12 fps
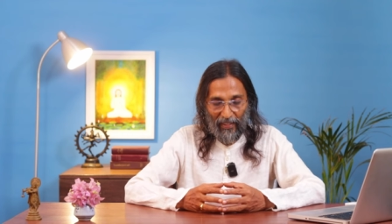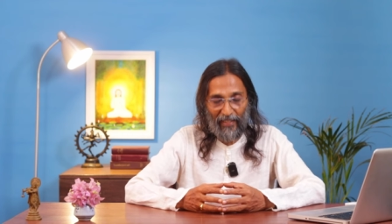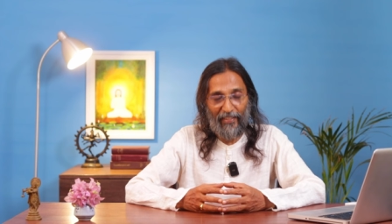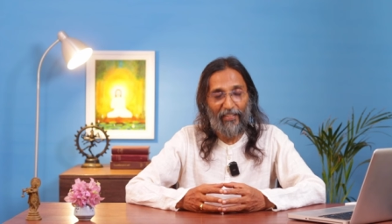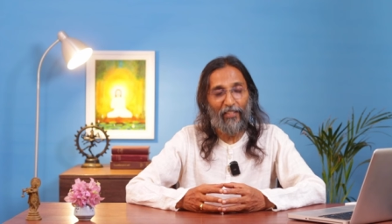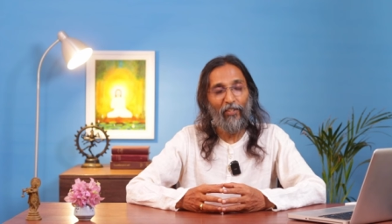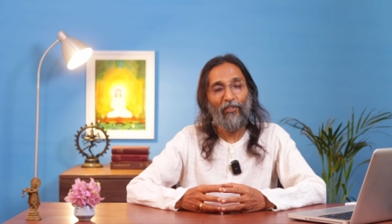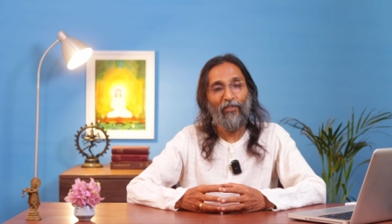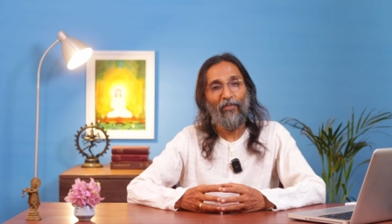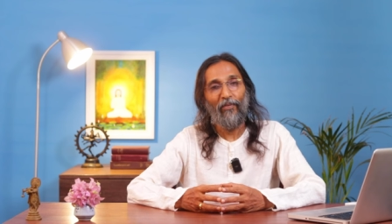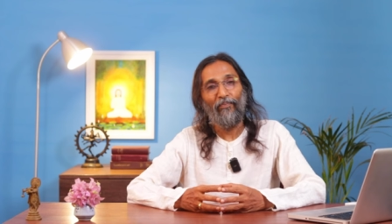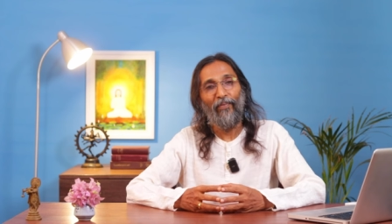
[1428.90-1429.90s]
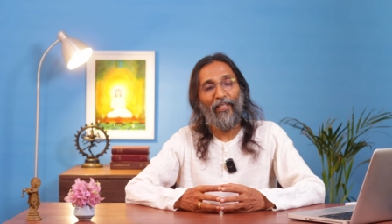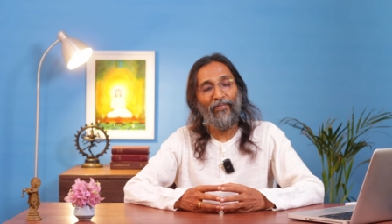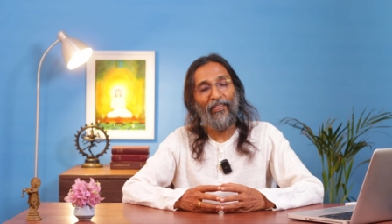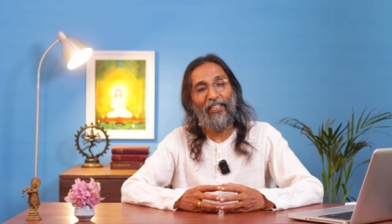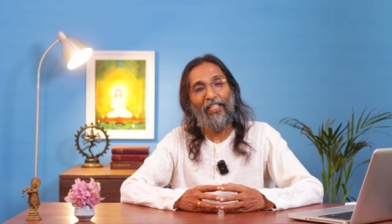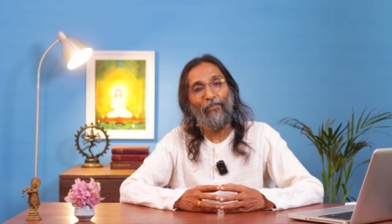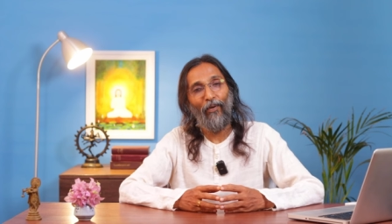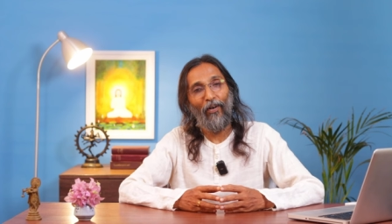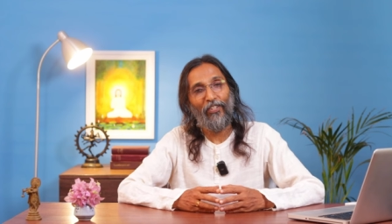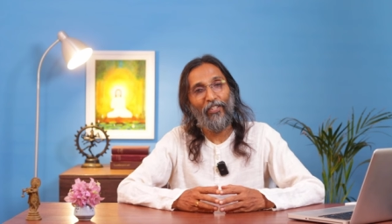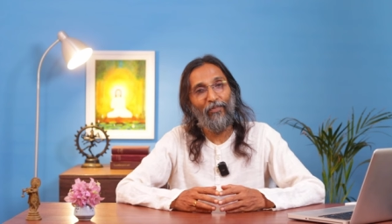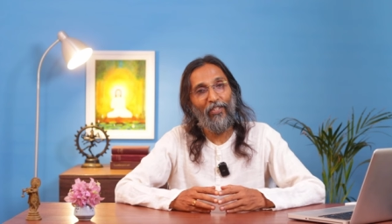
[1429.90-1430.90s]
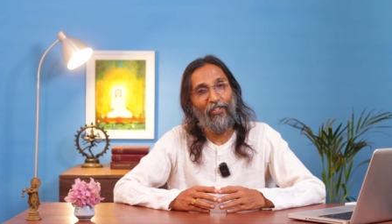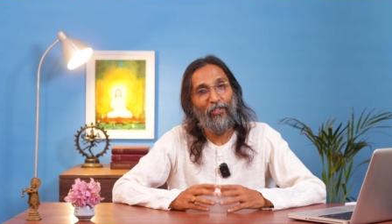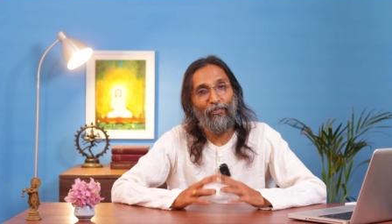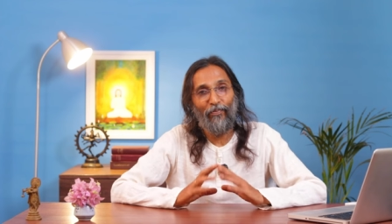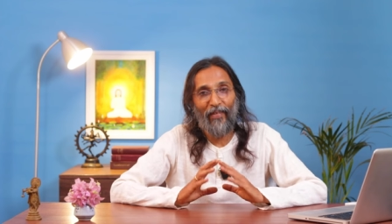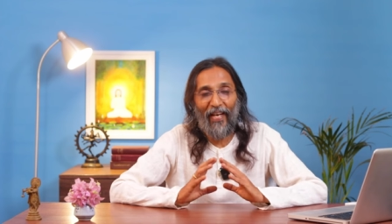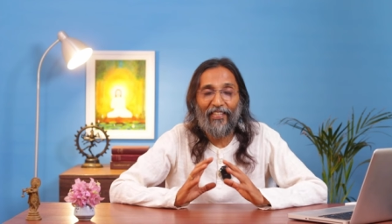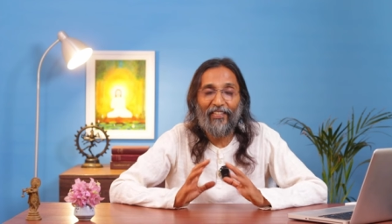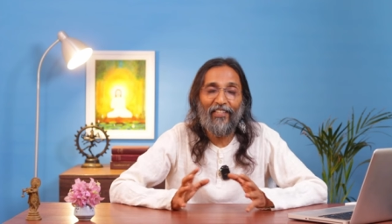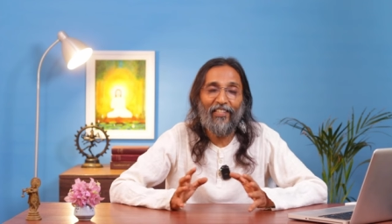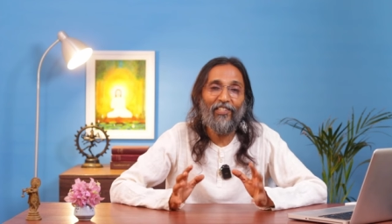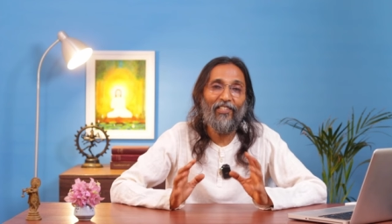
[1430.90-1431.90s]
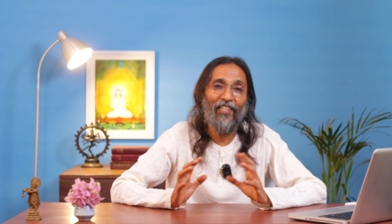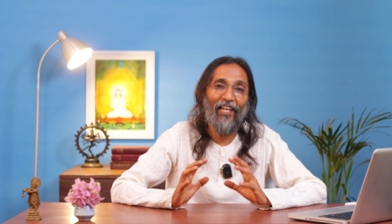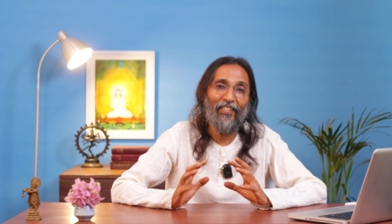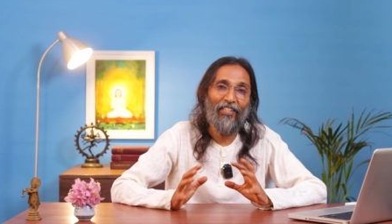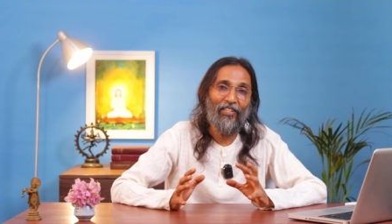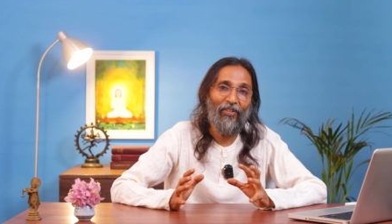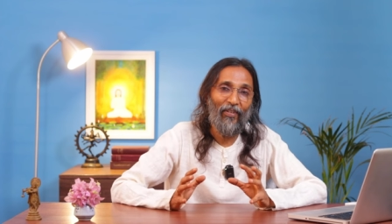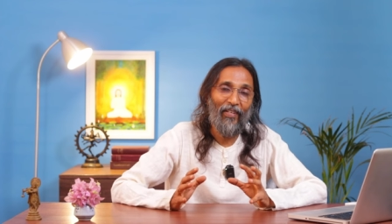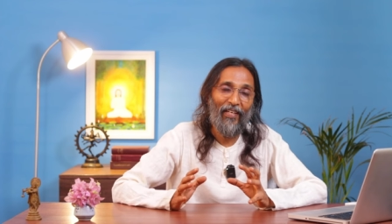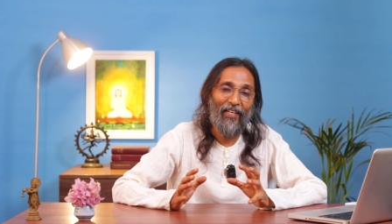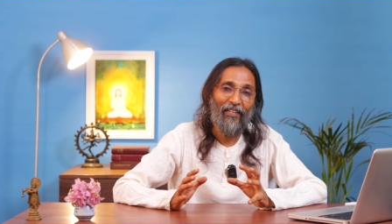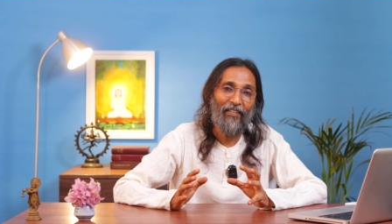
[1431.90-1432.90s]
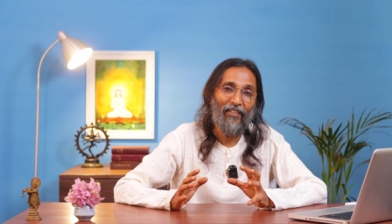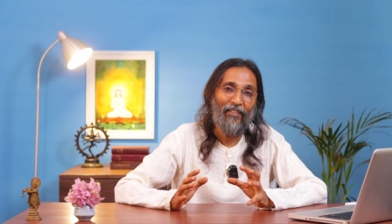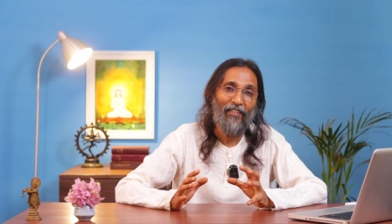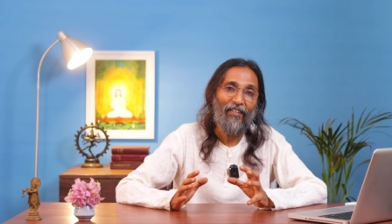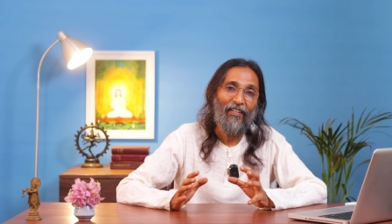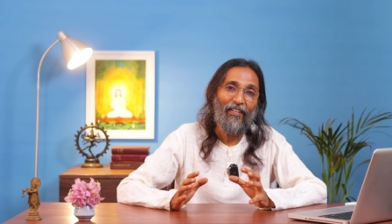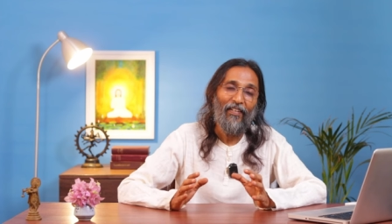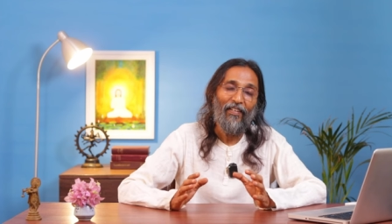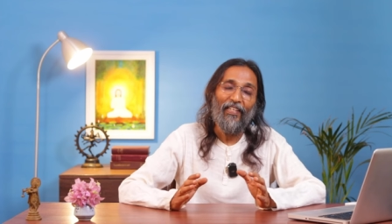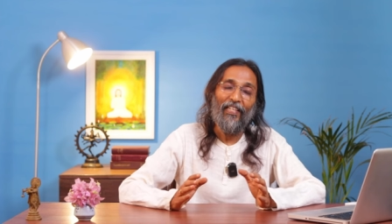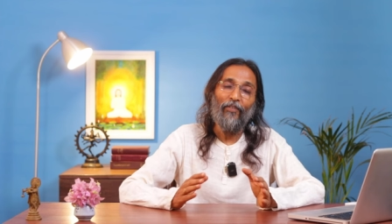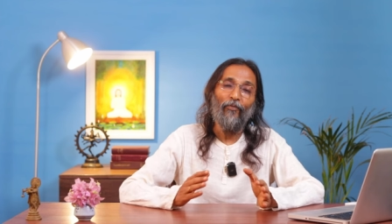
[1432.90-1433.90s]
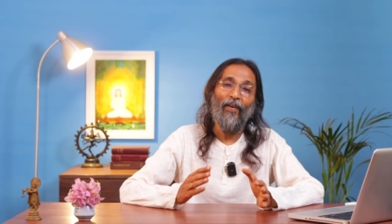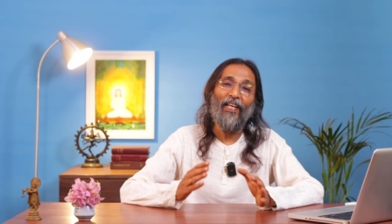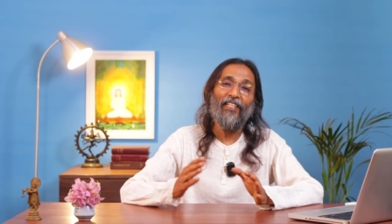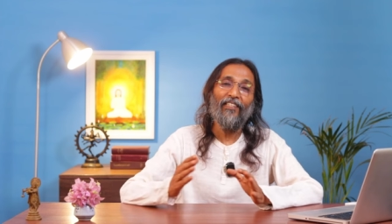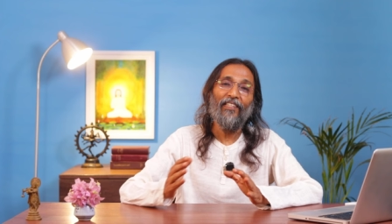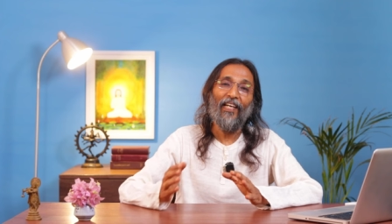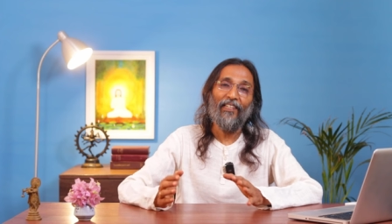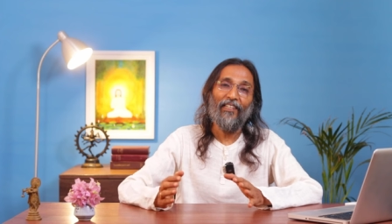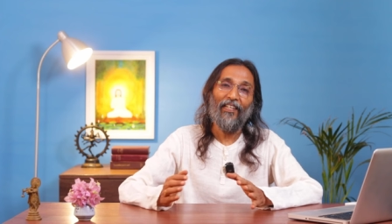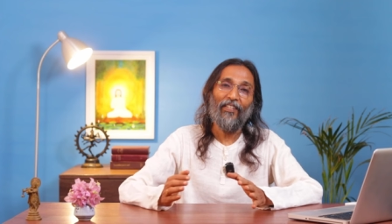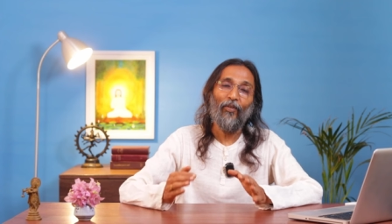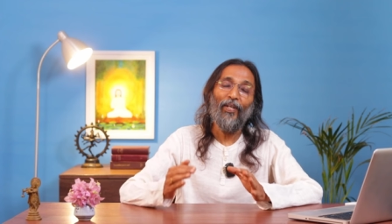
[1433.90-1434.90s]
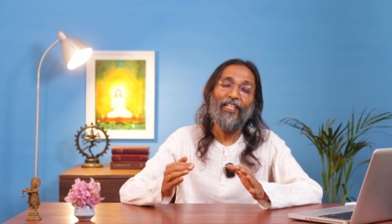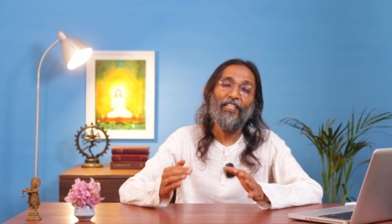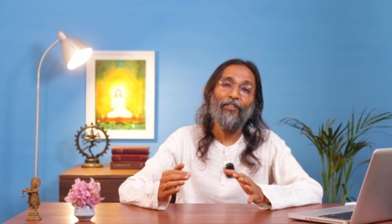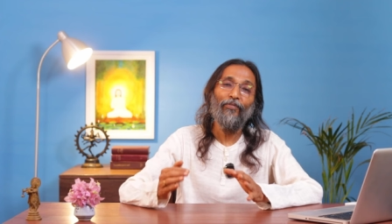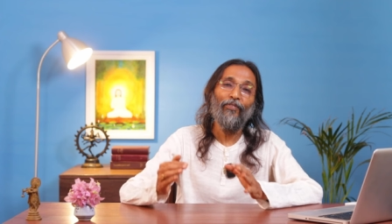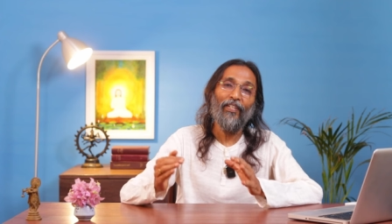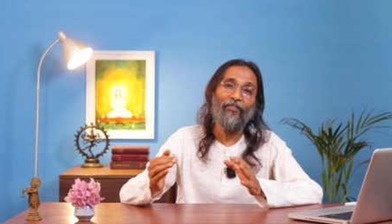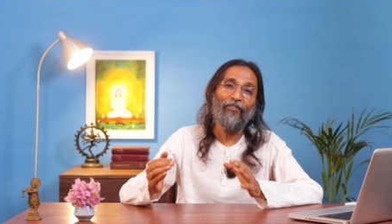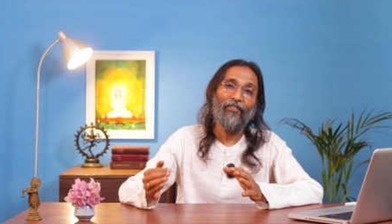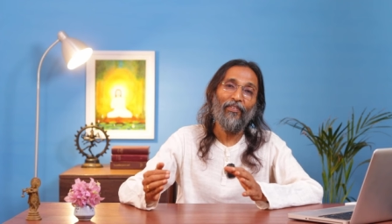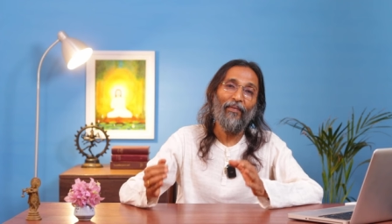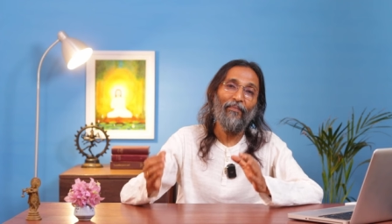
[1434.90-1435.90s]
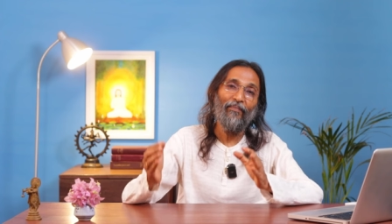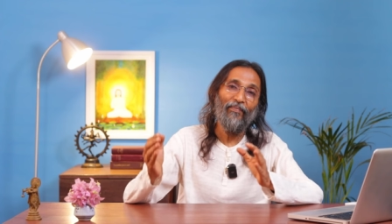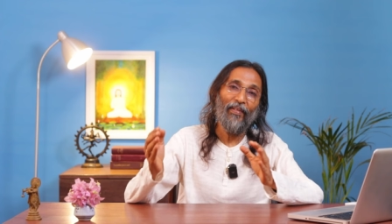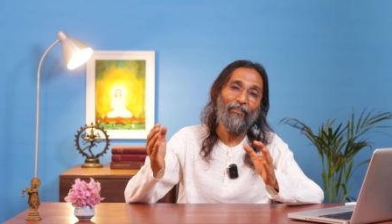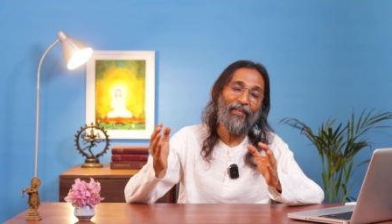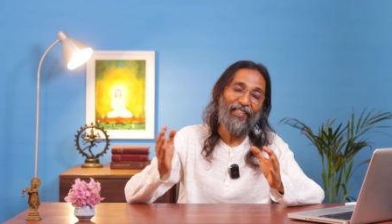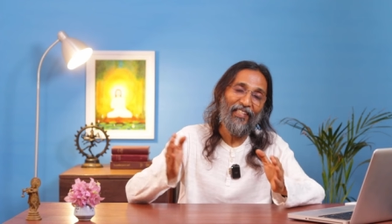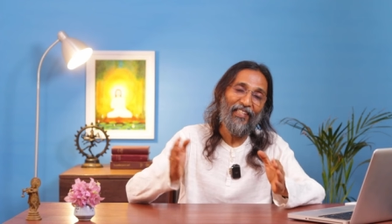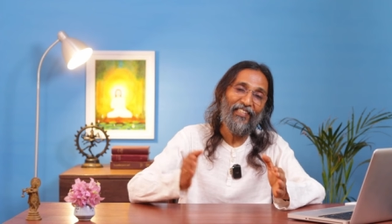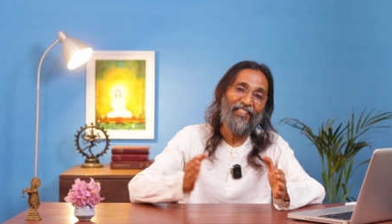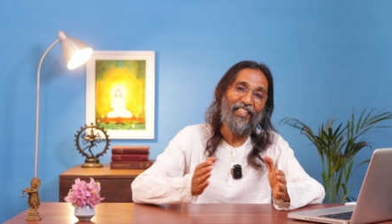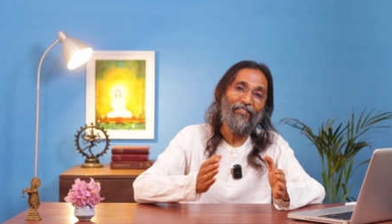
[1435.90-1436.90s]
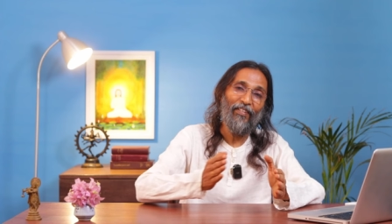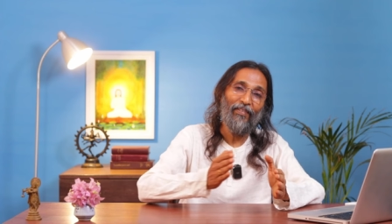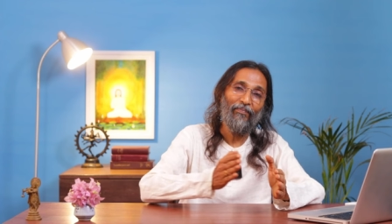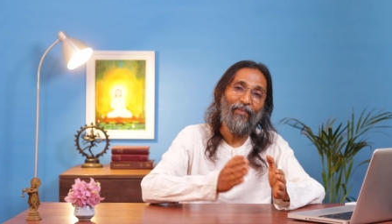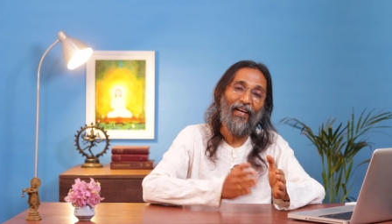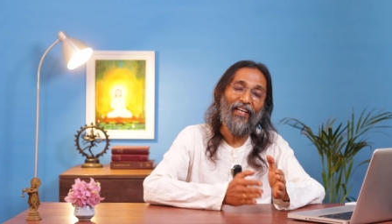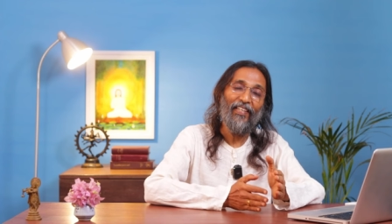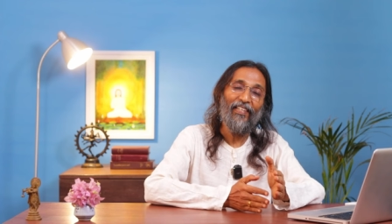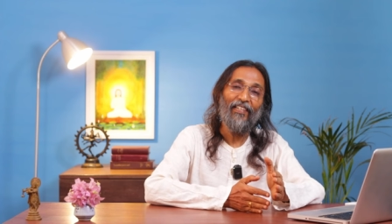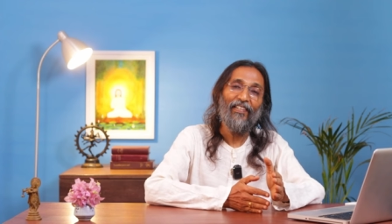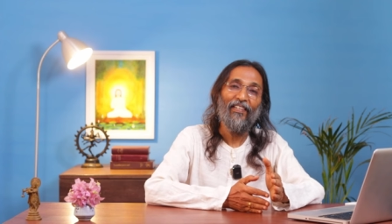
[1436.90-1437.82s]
And it is perfectly possible to practice Raja Yoga in ways that are quite different from the methods given by